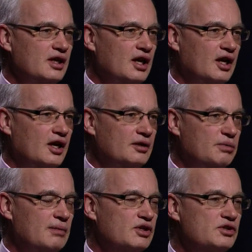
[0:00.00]
uh, in
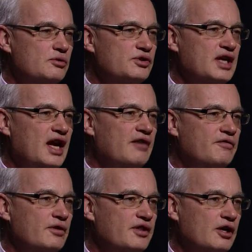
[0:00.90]
public schools have
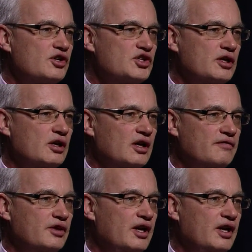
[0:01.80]
for their share of their